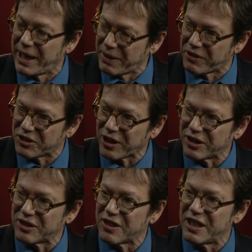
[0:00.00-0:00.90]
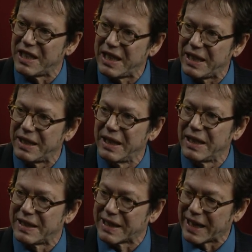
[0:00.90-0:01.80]
emphasizing the need
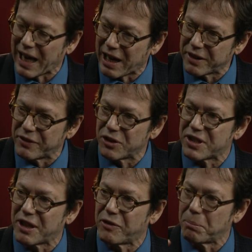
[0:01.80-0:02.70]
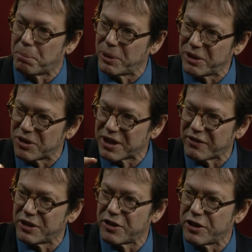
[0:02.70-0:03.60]
to get out of yourself and put
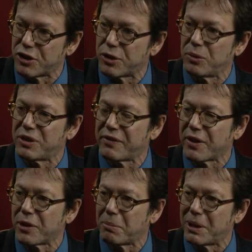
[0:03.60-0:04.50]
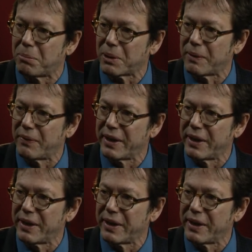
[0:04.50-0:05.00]
yourself into the shoes of other people.